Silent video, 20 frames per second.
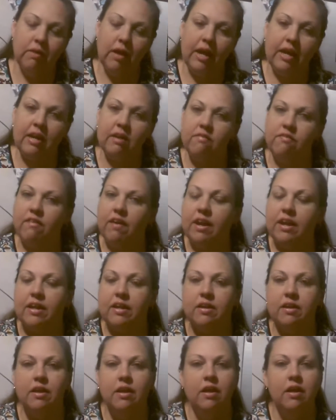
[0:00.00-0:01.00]
I can
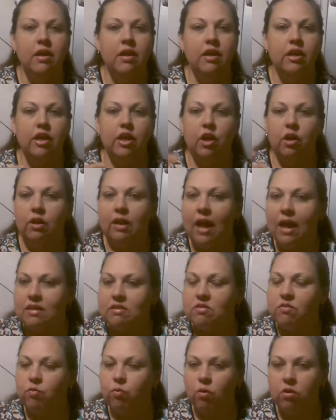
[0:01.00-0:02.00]
find, you know,
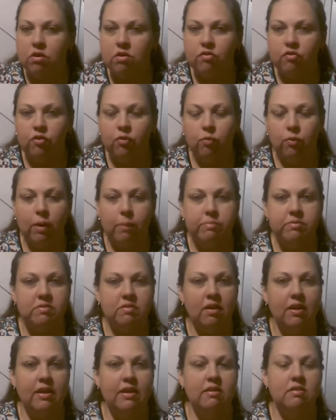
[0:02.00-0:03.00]
lots of wonderful
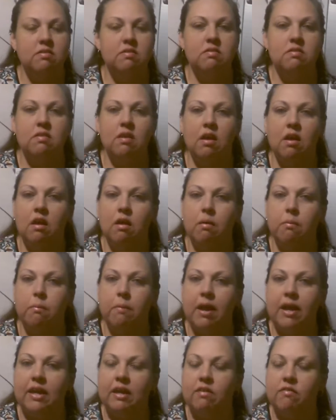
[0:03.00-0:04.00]
websites.
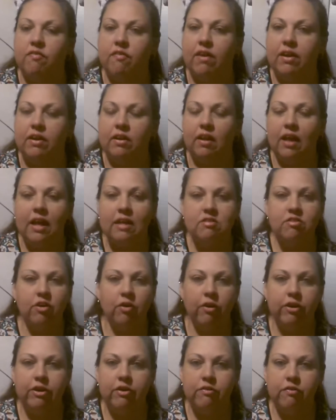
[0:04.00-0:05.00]
I can find lots
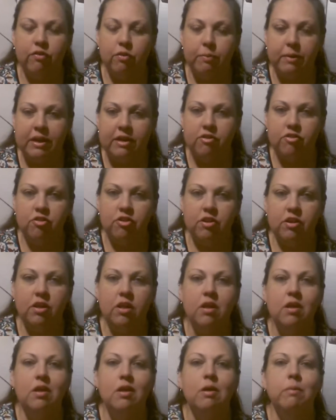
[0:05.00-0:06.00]
of great information,
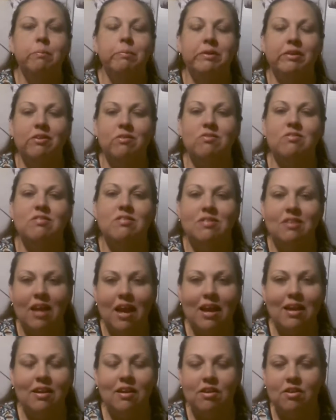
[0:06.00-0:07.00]
but there's
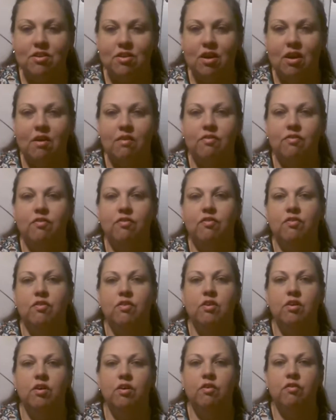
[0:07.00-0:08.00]
not enough
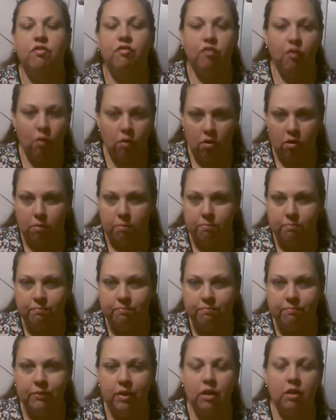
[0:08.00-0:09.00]
forum.
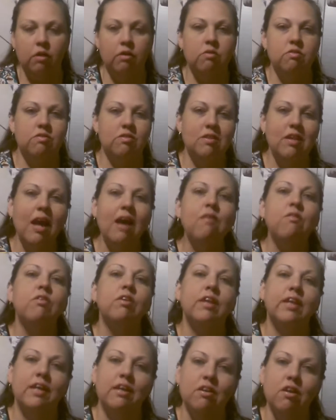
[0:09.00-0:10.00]
You know, there's not
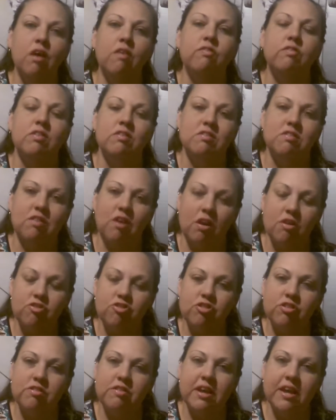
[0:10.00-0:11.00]
really enough
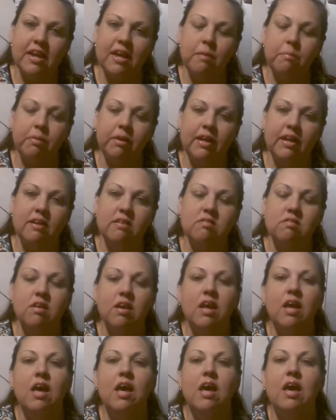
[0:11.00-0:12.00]
discussion taking place,
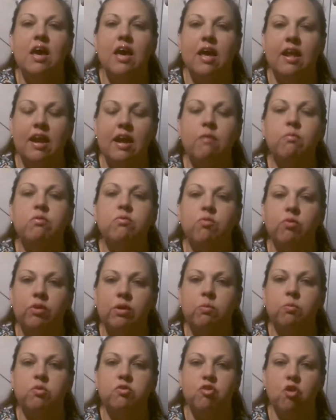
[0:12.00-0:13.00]
and I
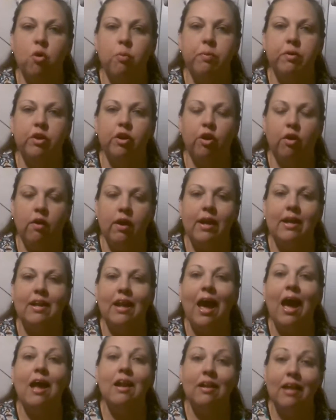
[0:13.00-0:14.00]
really was hoping to create an
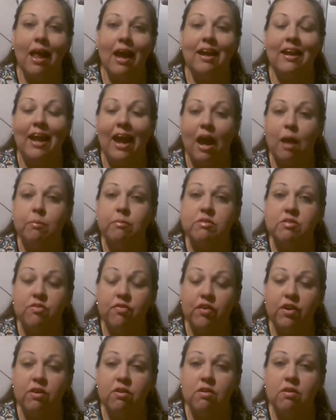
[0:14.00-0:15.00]
online
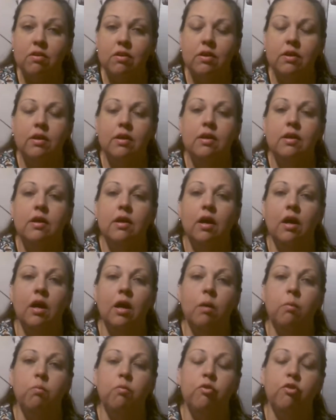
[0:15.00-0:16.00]
atmosphere
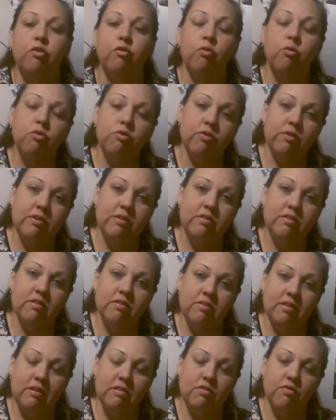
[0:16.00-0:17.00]
through
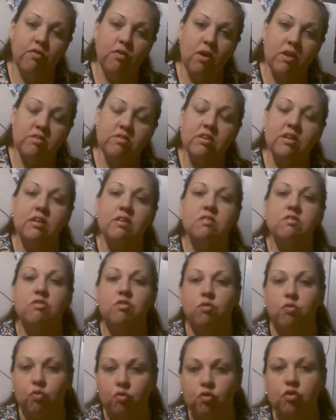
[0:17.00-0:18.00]
disease forensics
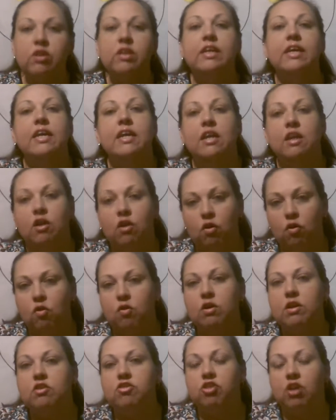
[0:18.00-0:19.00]
to really
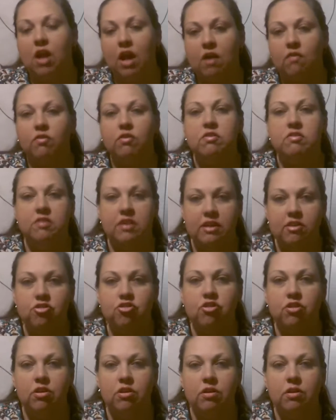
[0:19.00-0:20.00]
encourage
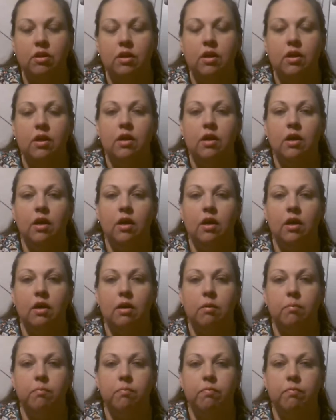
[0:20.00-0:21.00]
conversation
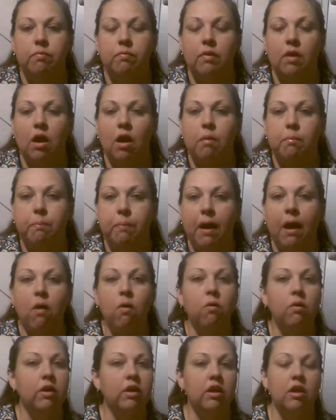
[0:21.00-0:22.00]

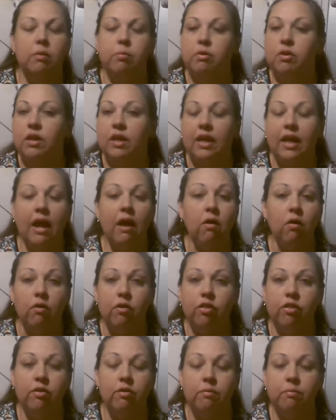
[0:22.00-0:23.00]
about community
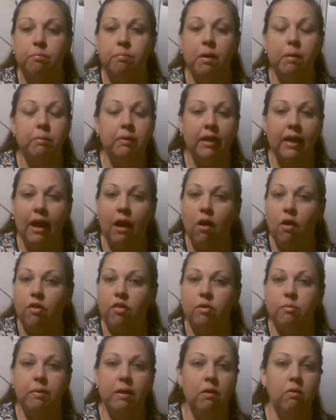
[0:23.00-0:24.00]
health, public
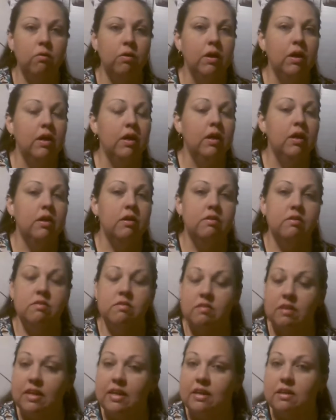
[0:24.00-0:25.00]
health, about
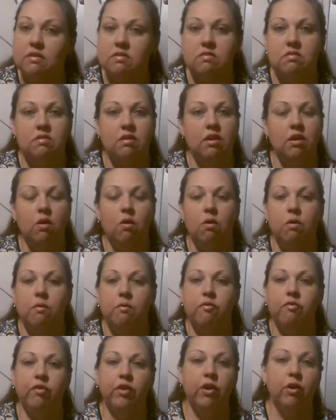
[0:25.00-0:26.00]
disease, you
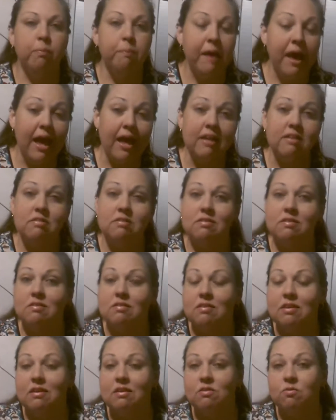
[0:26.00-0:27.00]
know, for your pets,
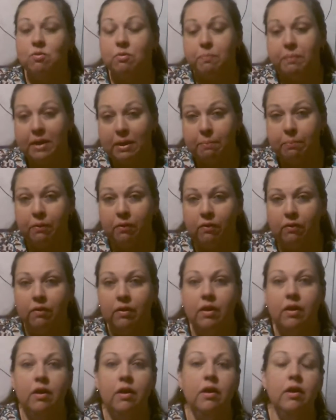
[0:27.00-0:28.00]
disease with people,
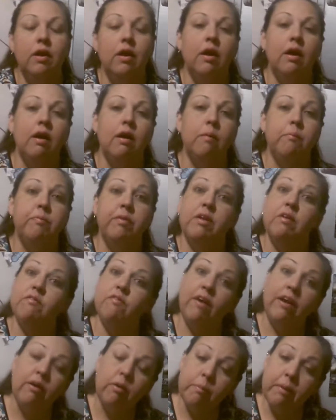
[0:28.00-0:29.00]

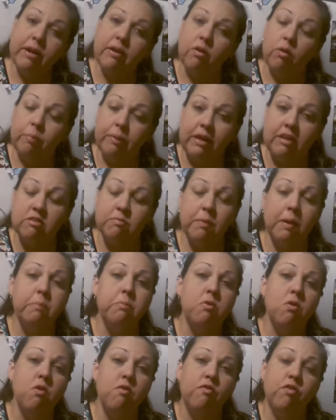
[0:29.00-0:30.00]
environmental, because
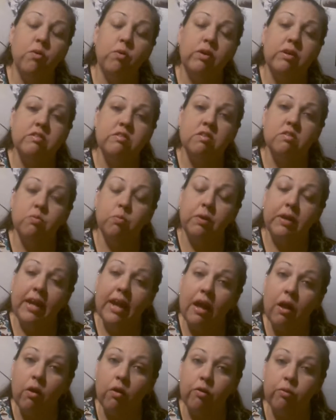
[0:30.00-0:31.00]
remember our focus is One
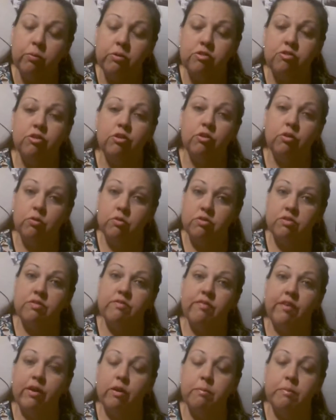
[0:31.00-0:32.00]
Health, which includes
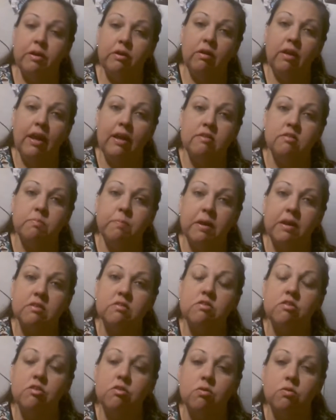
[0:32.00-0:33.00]
environmental
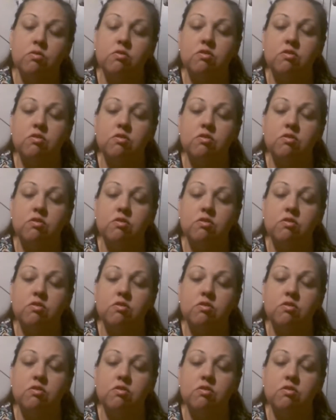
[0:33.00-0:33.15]
aspects too.